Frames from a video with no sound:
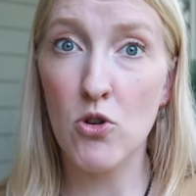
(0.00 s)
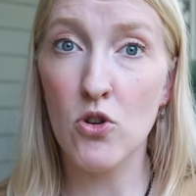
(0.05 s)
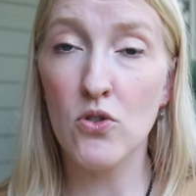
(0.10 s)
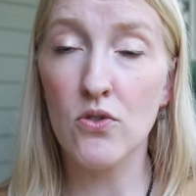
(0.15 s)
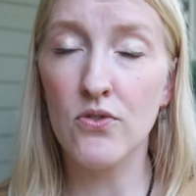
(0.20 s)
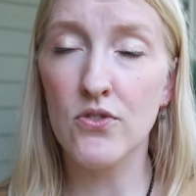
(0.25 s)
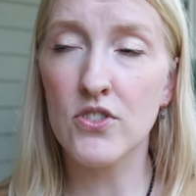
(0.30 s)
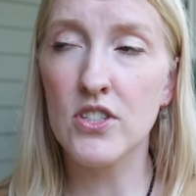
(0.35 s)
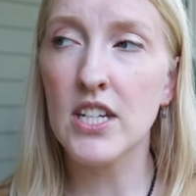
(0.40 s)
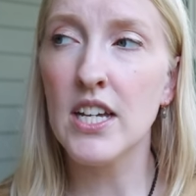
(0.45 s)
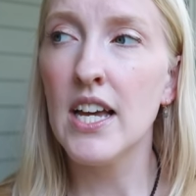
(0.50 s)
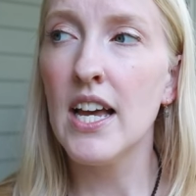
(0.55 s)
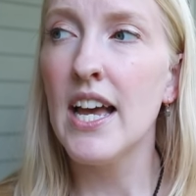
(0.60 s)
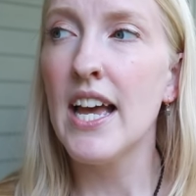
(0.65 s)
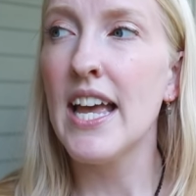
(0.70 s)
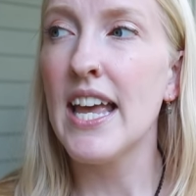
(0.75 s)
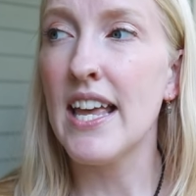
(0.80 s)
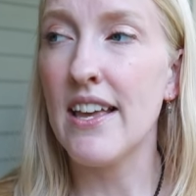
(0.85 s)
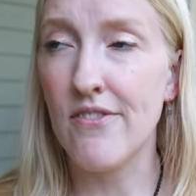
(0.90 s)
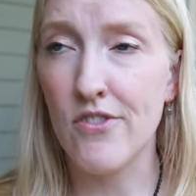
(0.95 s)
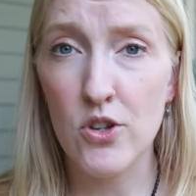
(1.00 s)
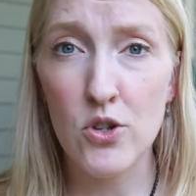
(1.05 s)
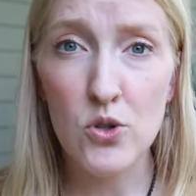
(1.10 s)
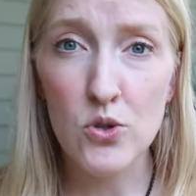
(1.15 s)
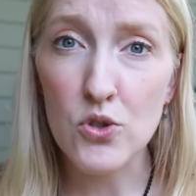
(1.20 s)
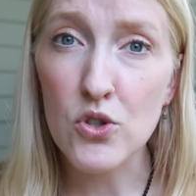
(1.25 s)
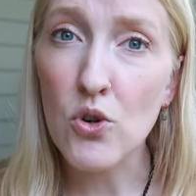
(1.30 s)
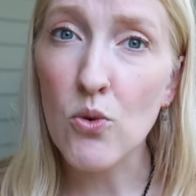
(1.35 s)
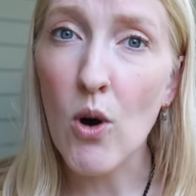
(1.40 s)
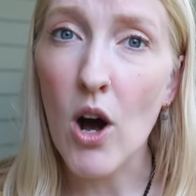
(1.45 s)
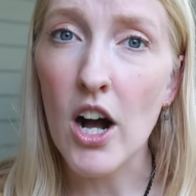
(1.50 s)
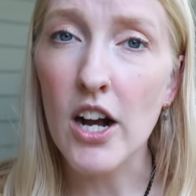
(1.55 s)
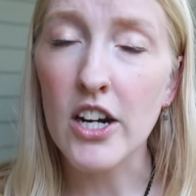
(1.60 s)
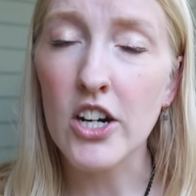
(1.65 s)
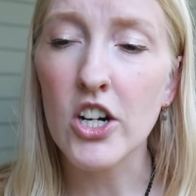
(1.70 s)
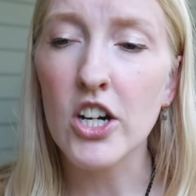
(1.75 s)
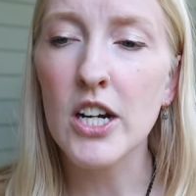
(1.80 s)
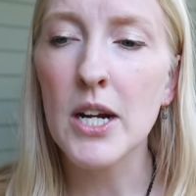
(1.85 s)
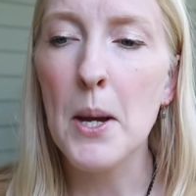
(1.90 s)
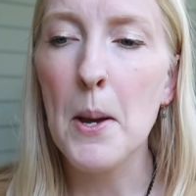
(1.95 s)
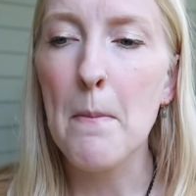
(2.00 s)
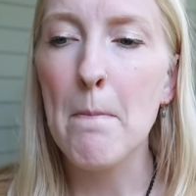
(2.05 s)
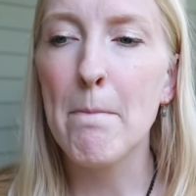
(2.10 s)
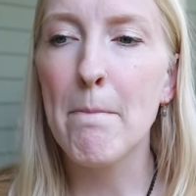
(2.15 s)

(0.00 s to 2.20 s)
proofed if you use a walker,